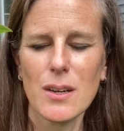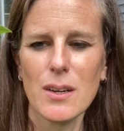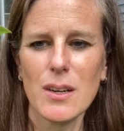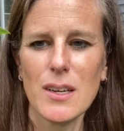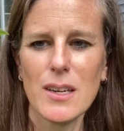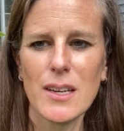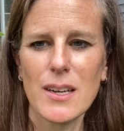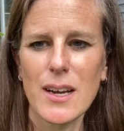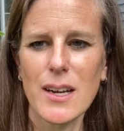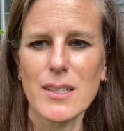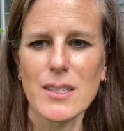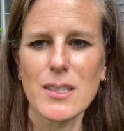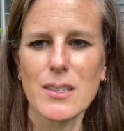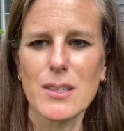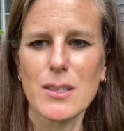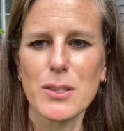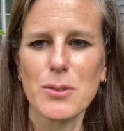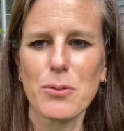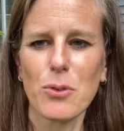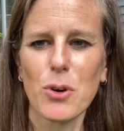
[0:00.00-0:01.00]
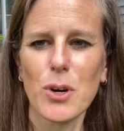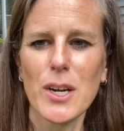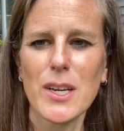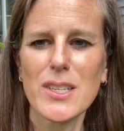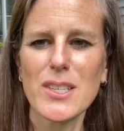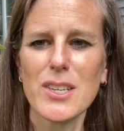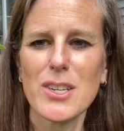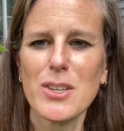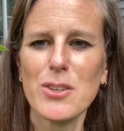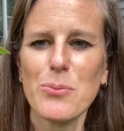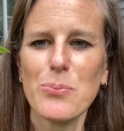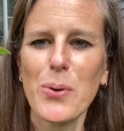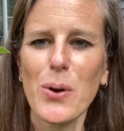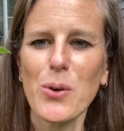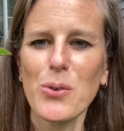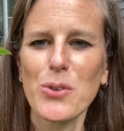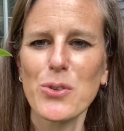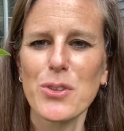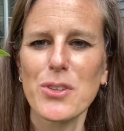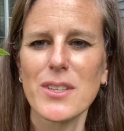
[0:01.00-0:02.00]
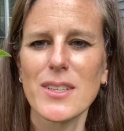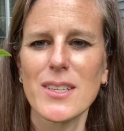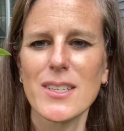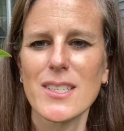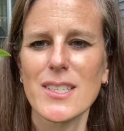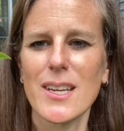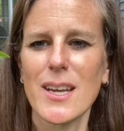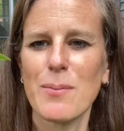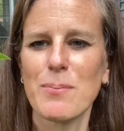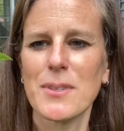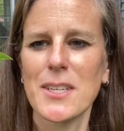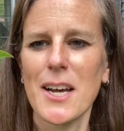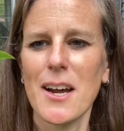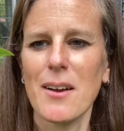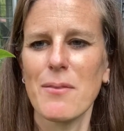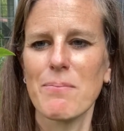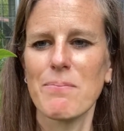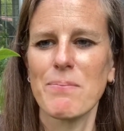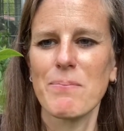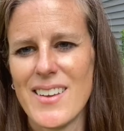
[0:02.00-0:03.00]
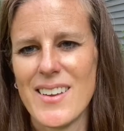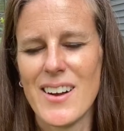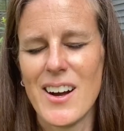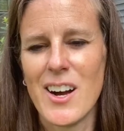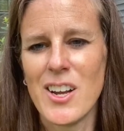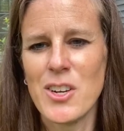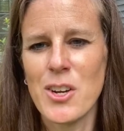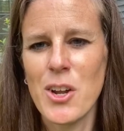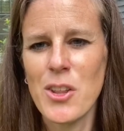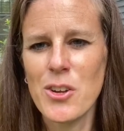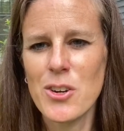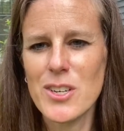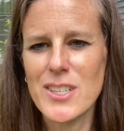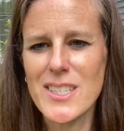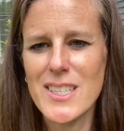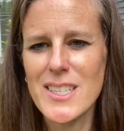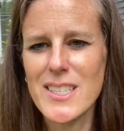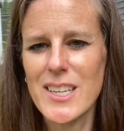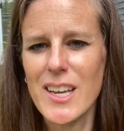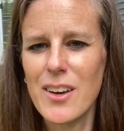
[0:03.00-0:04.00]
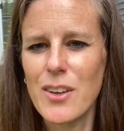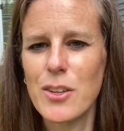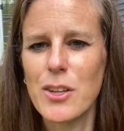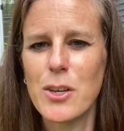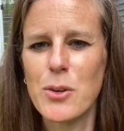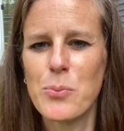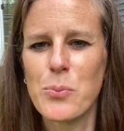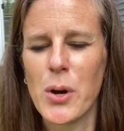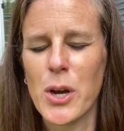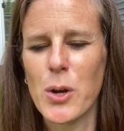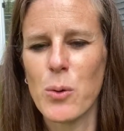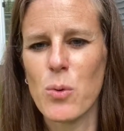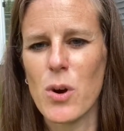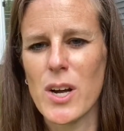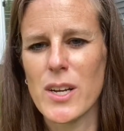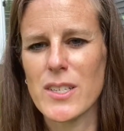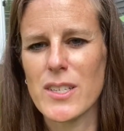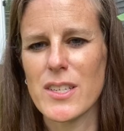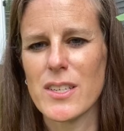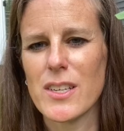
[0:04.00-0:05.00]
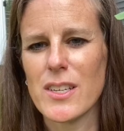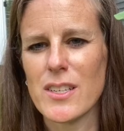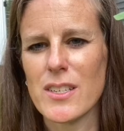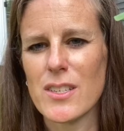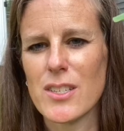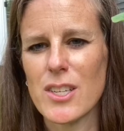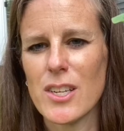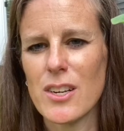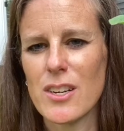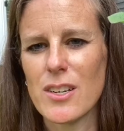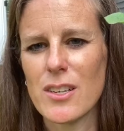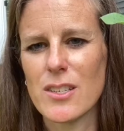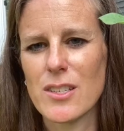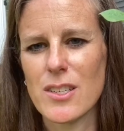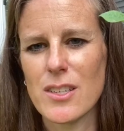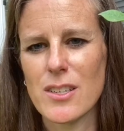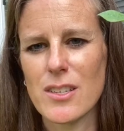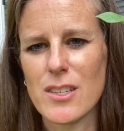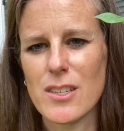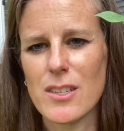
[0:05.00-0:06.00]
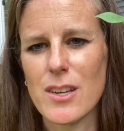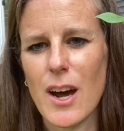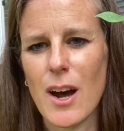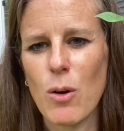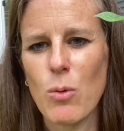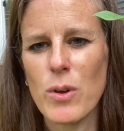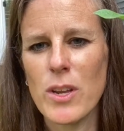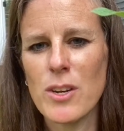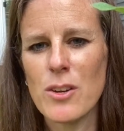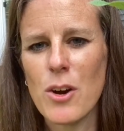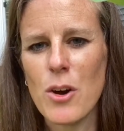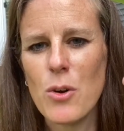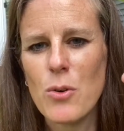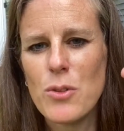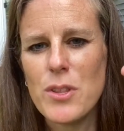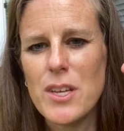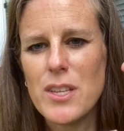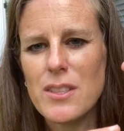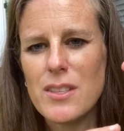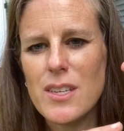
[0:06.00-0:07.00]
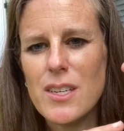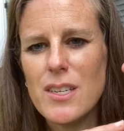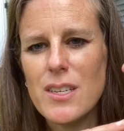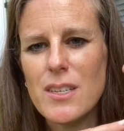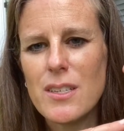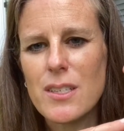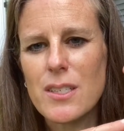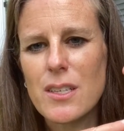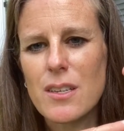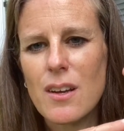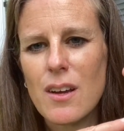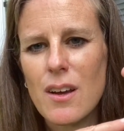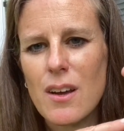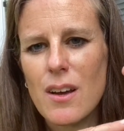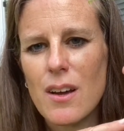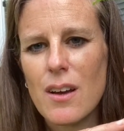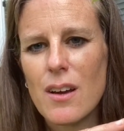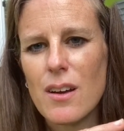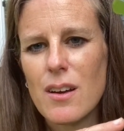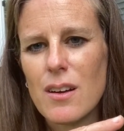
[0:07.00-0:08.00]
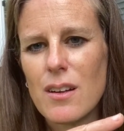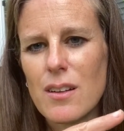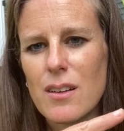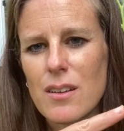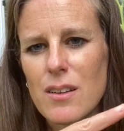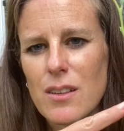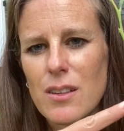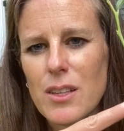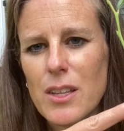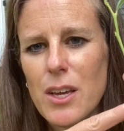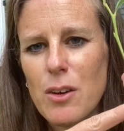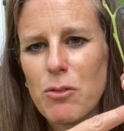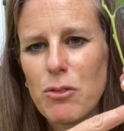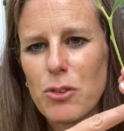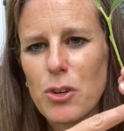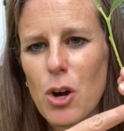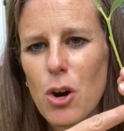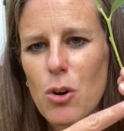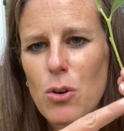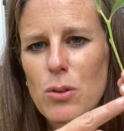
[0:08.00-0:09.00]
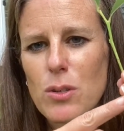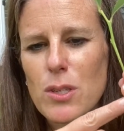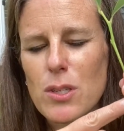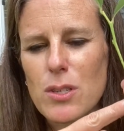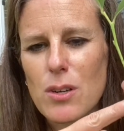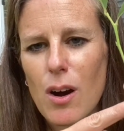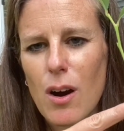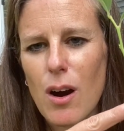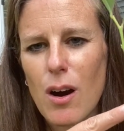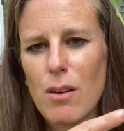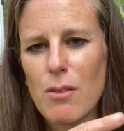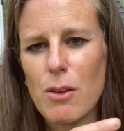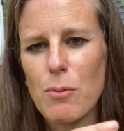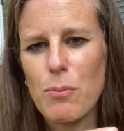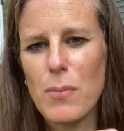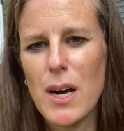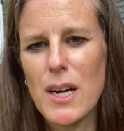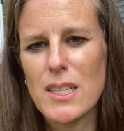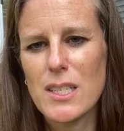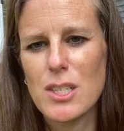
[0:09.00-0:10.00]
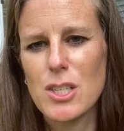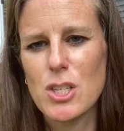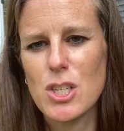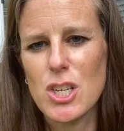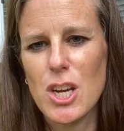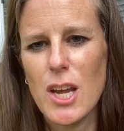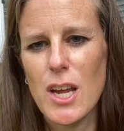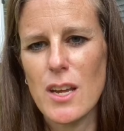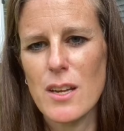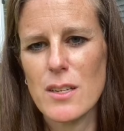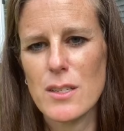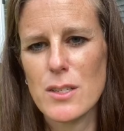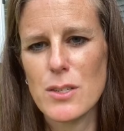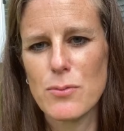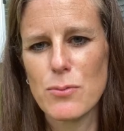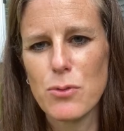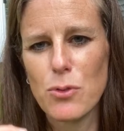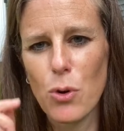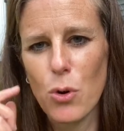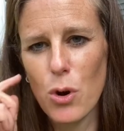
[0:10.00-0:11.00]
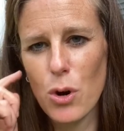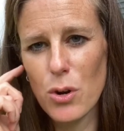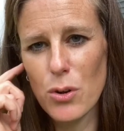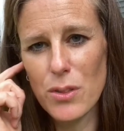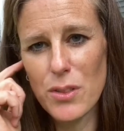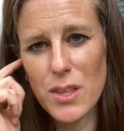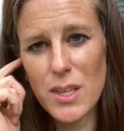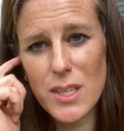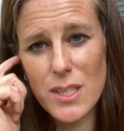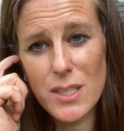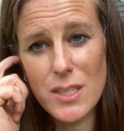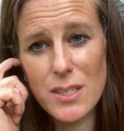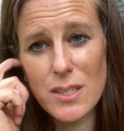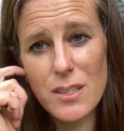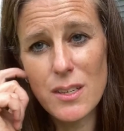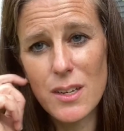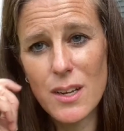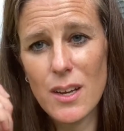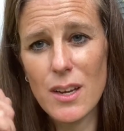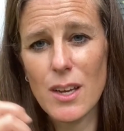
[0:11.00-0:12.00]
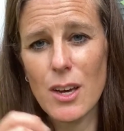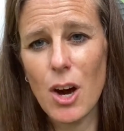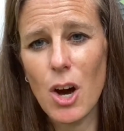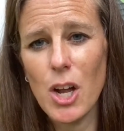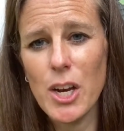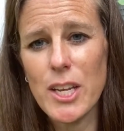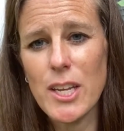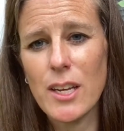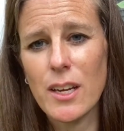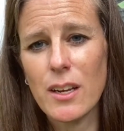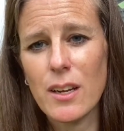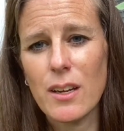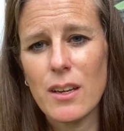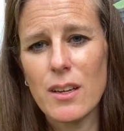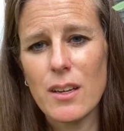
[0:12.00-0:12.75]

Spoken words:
in essence, for it to do both at the same time. Another detail that you might want to consider, since now we know that these leaf nodes are the best chance for this cutting